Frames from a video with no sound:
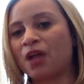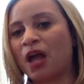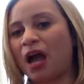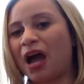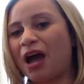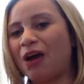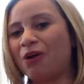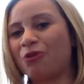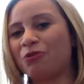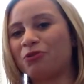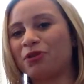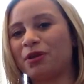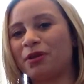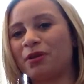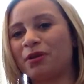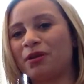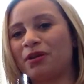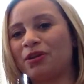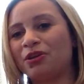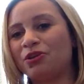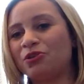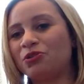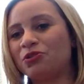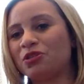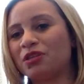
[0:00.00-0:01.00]
I only
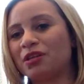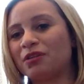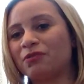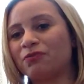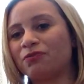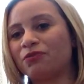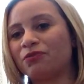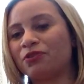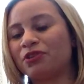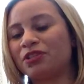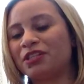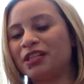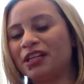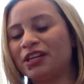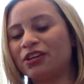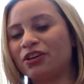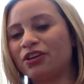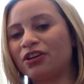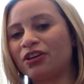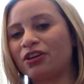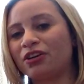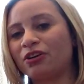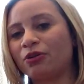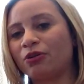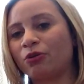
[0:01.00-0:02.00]
use it for
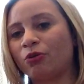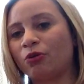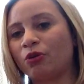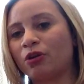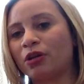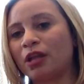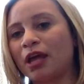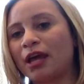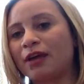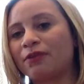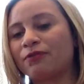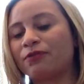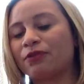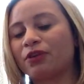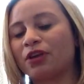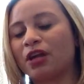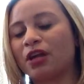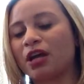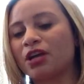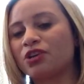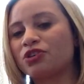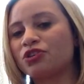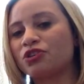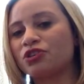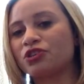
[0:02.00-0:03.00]
dinner or like for
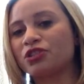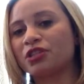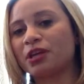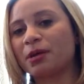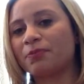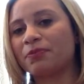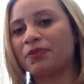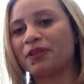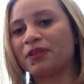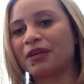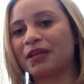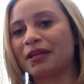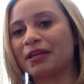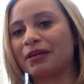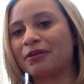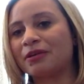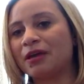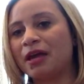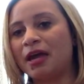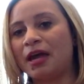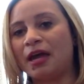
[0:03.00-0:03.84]
lunch or something,